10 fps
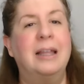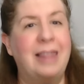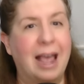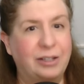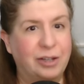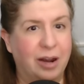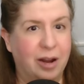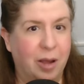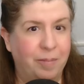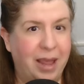That's got to
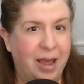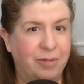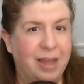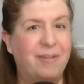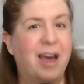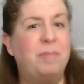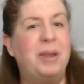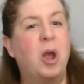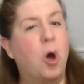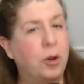come down. They've got to
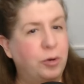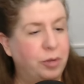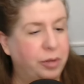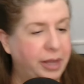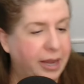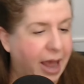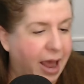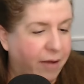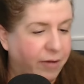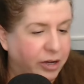be under the league
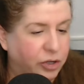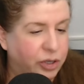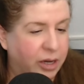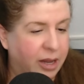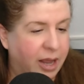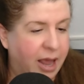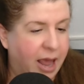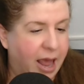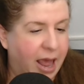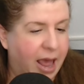average.
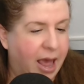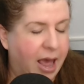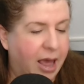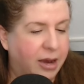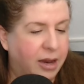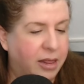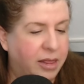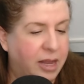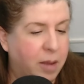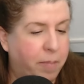And
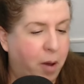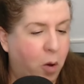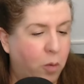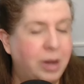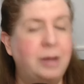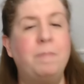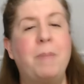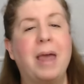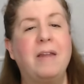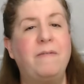the opponent
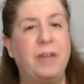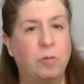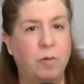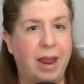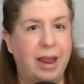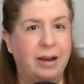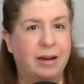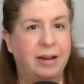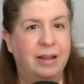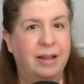benefit rate
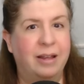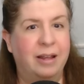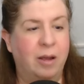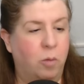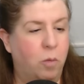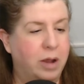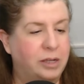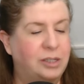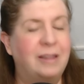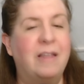
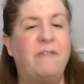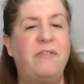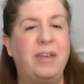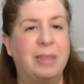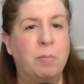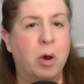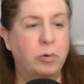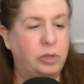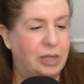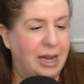was the fifth
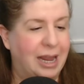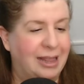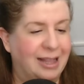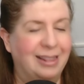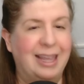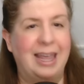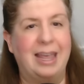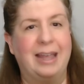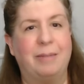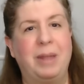most in the
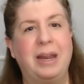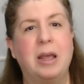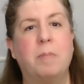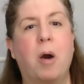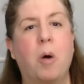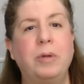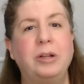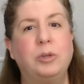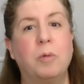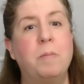league, meaning
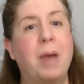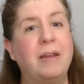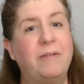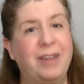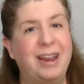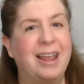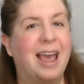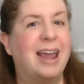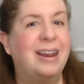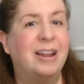opponents were benefiting
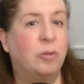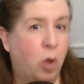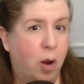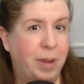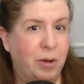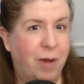at an alarming